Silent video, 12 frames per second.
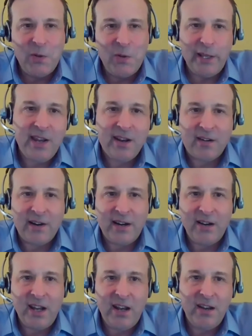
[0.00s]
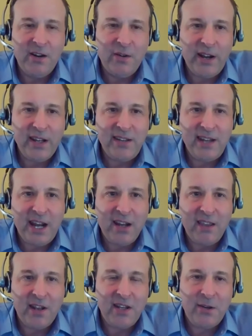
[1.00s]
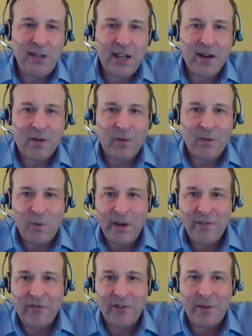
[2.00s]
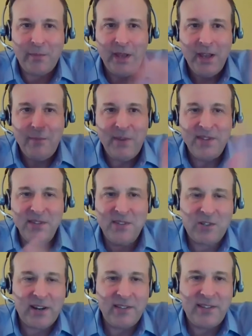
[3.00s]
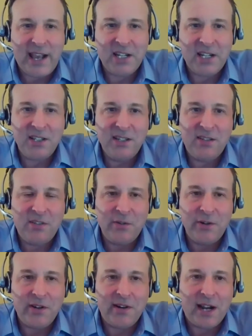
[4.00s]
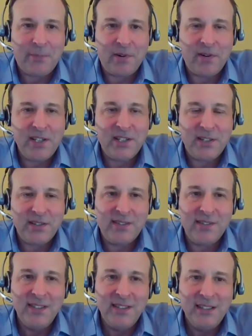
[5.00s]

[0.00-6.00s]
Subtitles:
like unique around integrated data that you get all the way from business transactions through your operations.